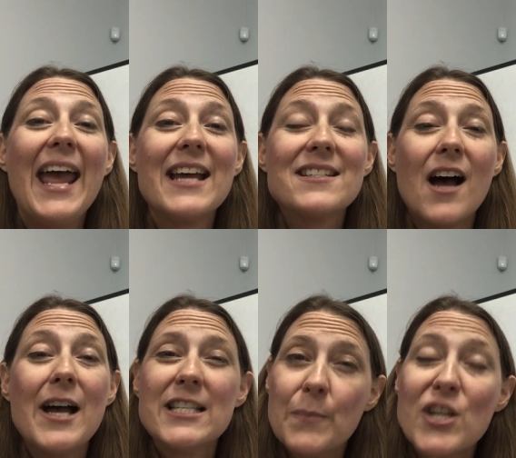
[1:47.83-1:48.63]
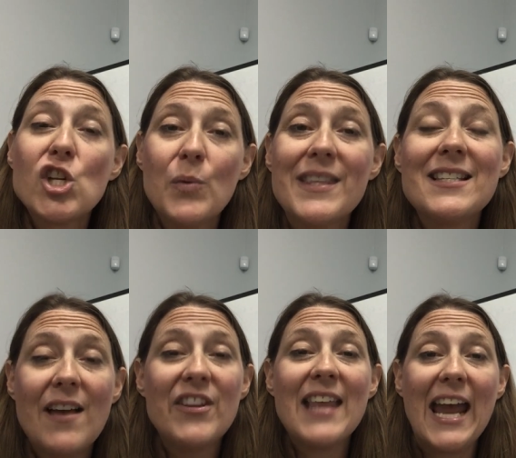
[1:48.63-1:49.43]
And especially with the
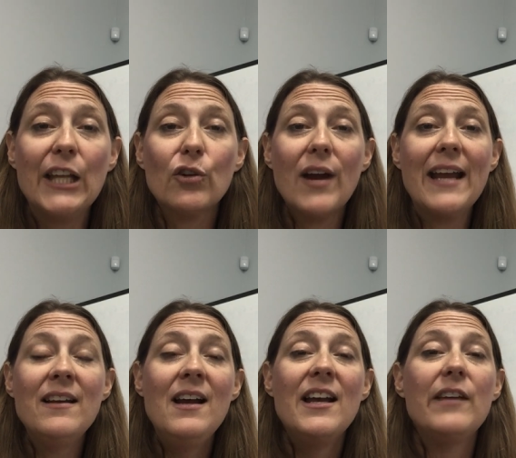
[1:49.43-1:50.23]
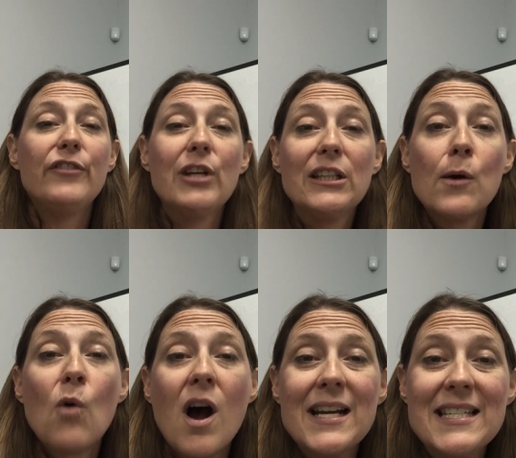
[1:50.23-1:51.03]
7th, 8th grade, if you get the
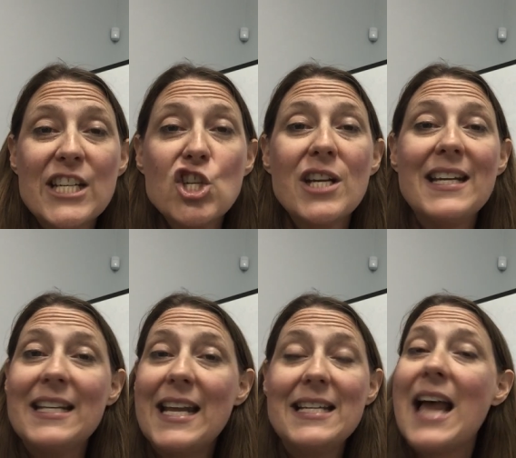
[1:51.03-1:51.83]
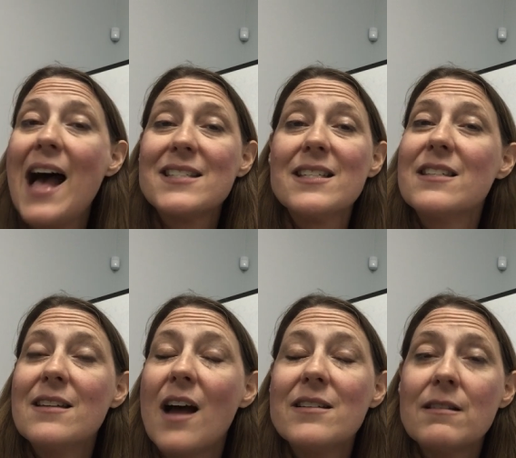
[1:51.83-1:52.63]
wrong edition, it has
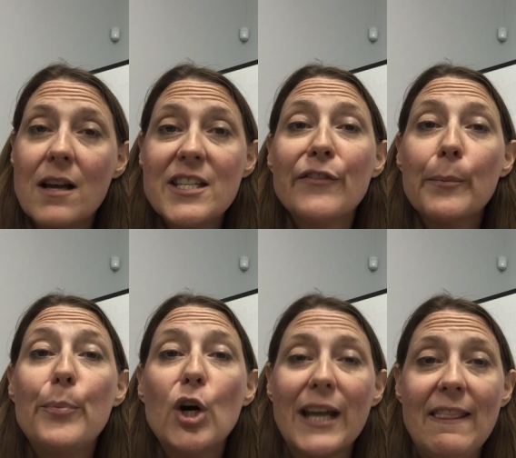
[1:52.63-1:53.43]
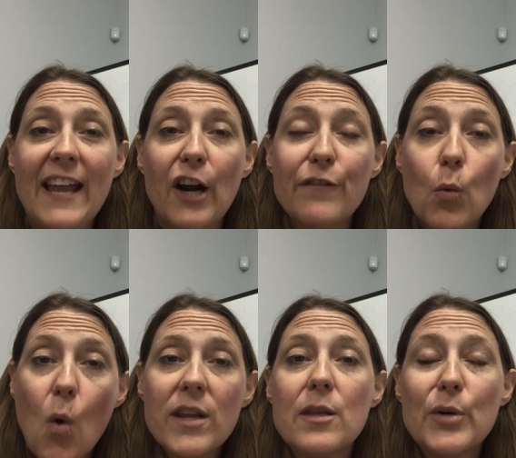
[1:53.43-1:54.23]
a different book in there for
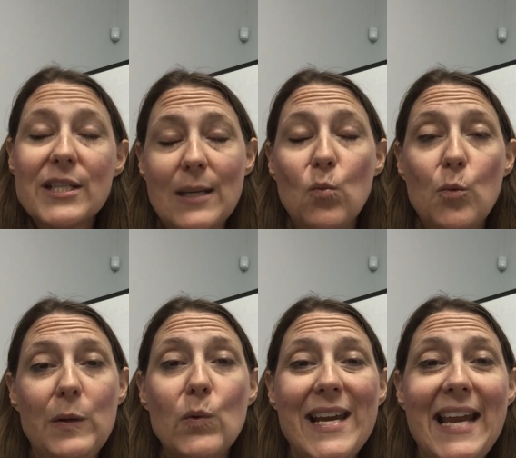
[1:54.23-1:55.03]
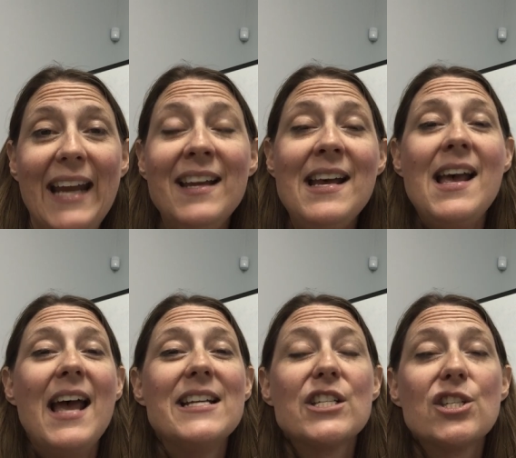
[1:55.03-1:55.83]
one of the books that we'll be reading.
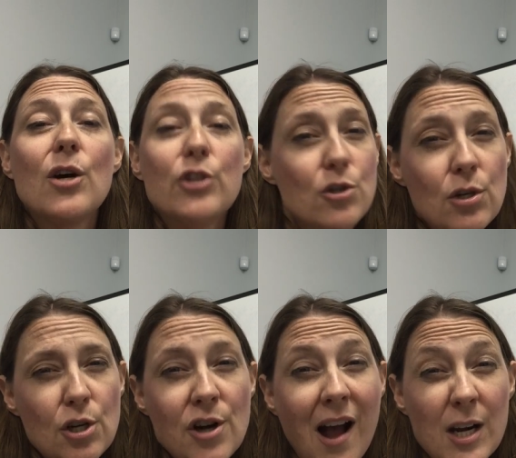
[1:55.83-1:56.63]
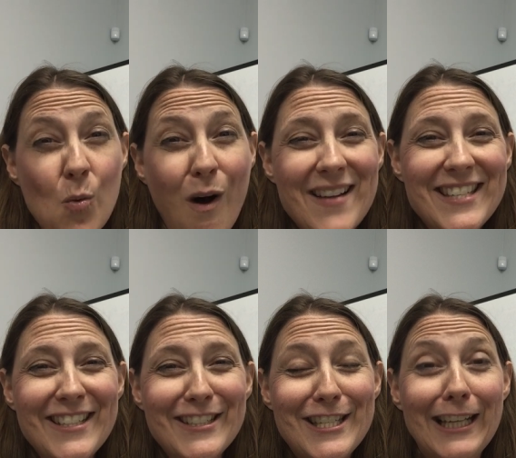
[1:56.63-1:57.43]
And so you're not going to want
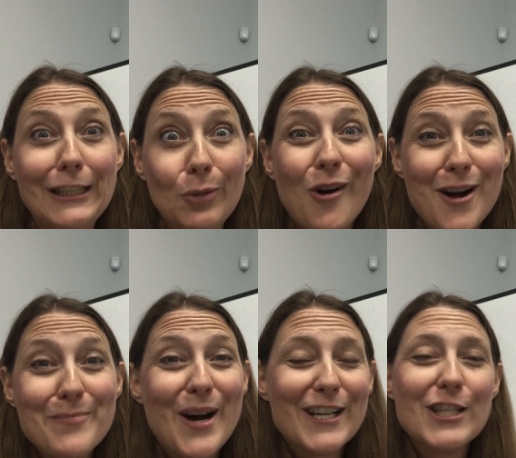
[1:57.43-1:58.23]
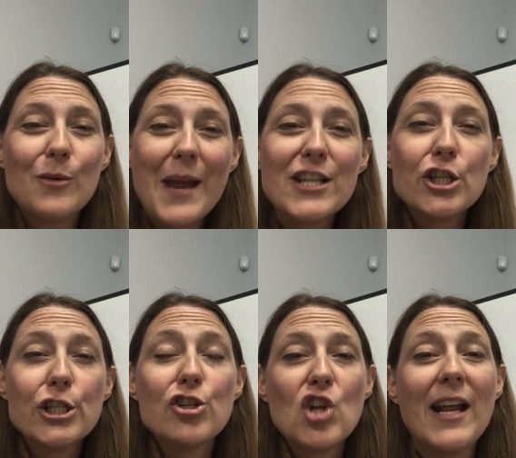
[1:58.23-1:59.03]
to get the wrong book. So make sure
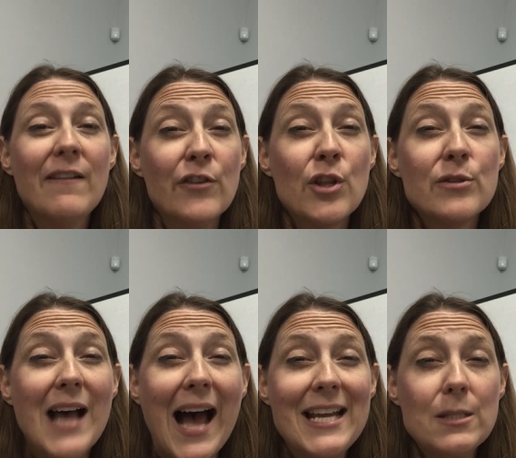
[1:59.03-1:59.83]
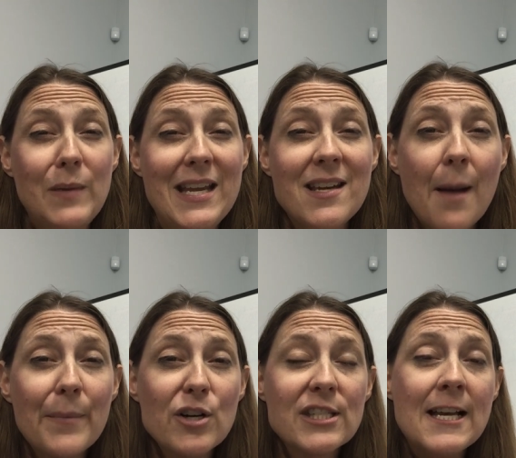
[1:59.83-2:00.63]
you're checking for those ISBN
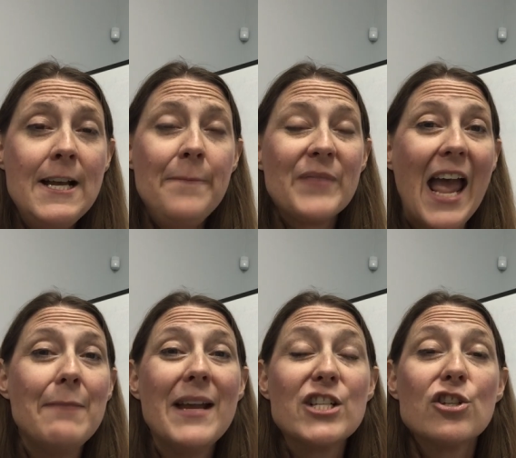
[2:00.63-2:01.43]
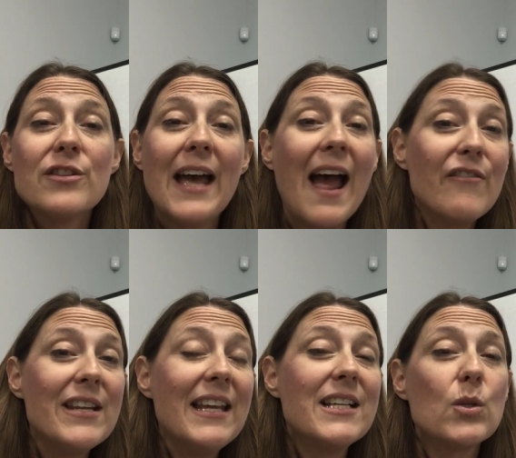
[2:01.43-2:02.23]
numbers, and make sure that
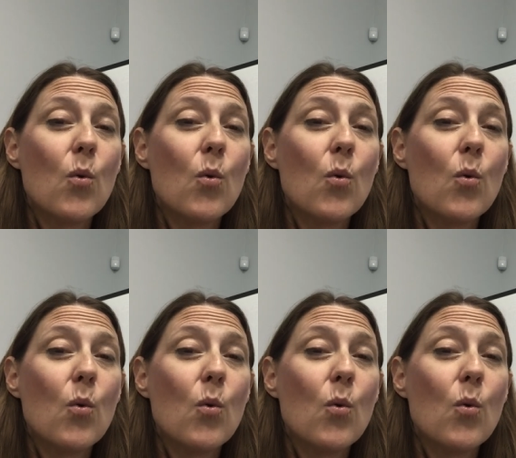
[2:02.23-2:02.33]
everything is